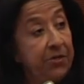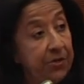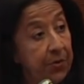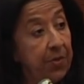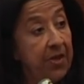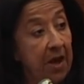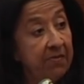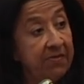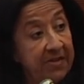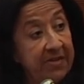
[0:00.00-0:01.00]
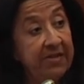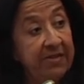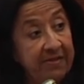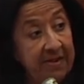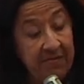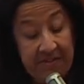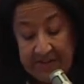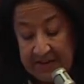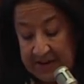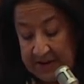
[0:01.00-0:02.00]

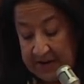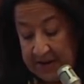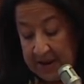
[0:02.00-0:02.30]
2017,